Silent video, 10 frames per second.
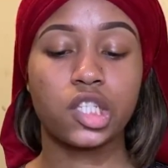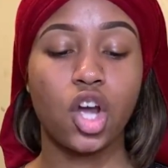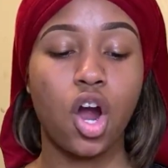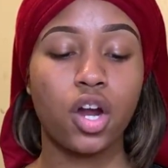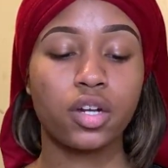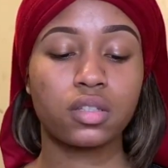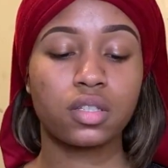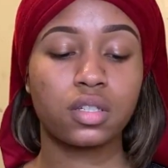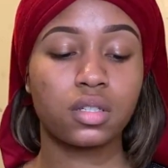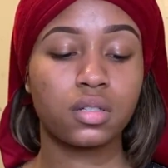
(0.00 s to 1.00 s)

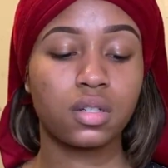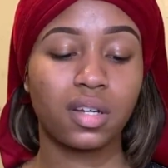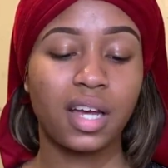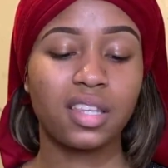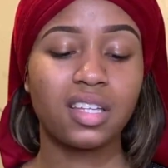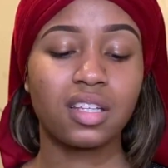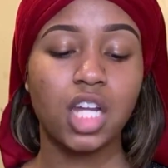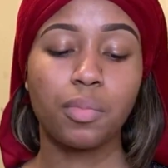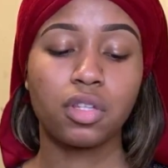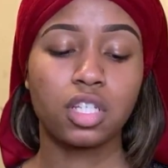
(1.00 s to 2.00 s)
Tarte, I think the
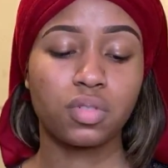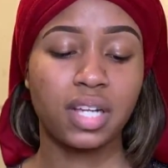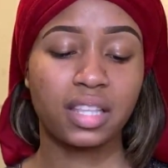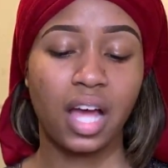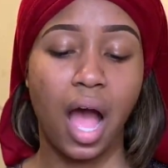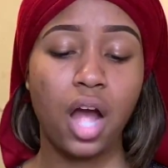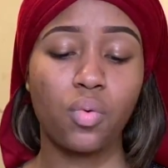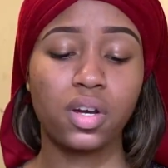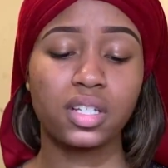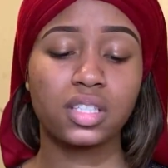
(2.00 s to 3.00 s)
name of this was like the
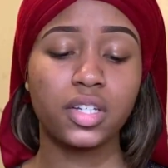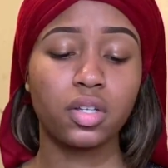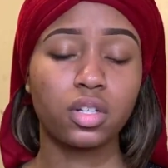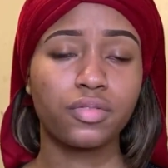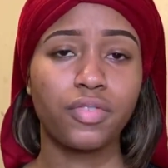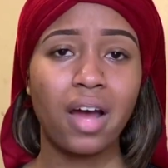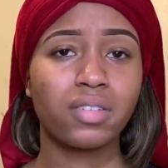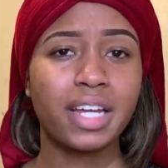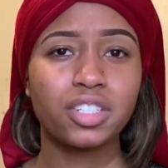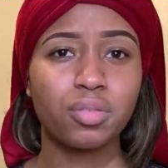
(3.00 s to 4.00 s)
Aqua Concealer
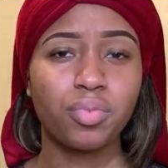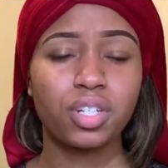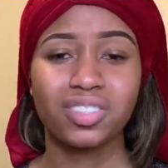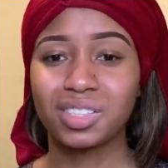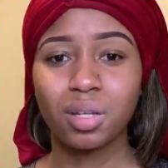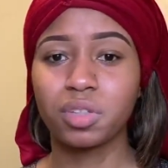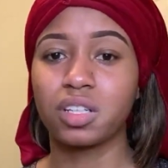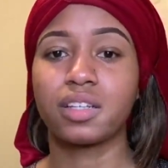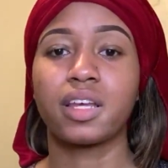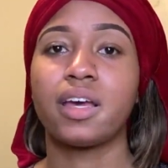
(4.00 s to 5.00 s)
Foundation Brush or something
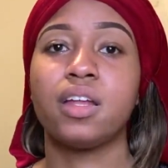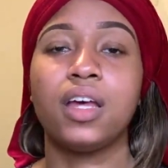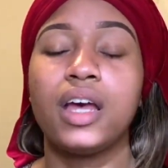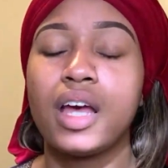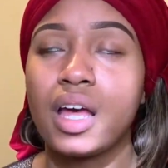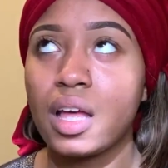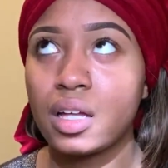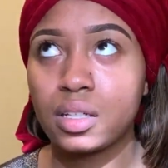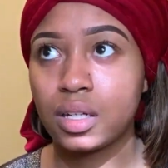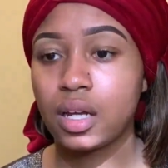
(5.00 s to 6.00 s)
like that.
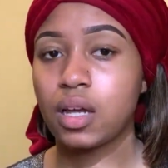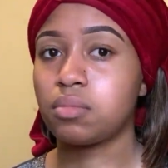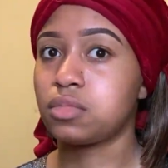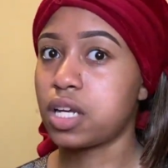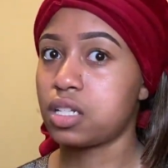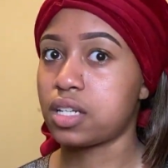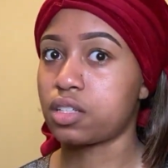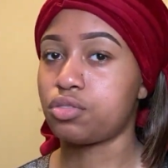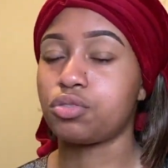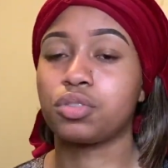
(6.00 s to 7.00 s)
I'm not
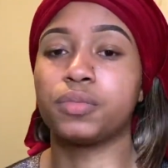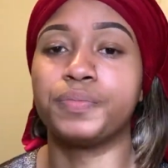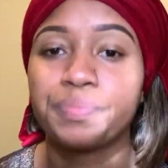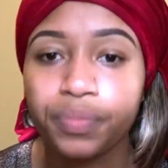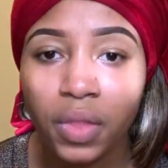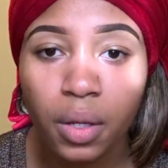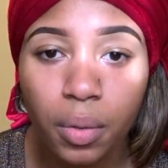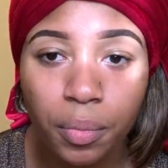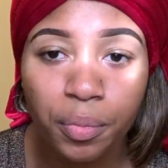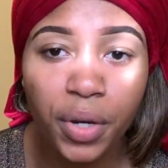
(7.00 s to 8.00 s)
exactly sure,
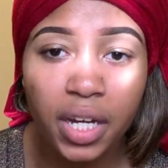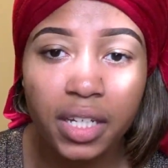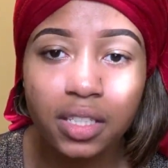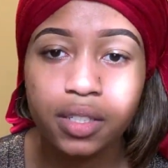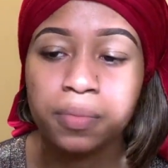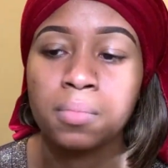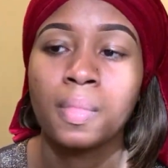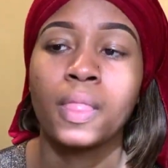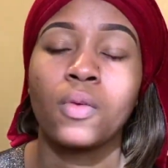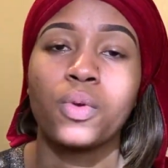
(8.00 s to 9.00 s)
but
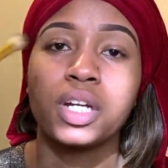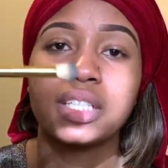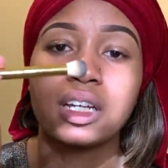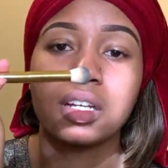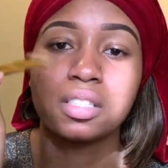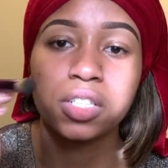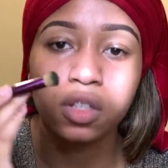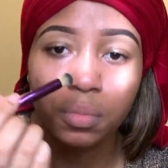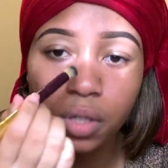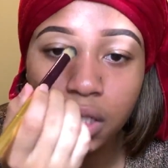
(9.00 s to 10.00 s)
we're gonna take a
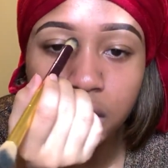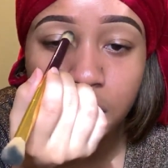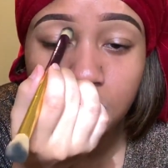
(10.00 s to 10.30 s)
concealer brush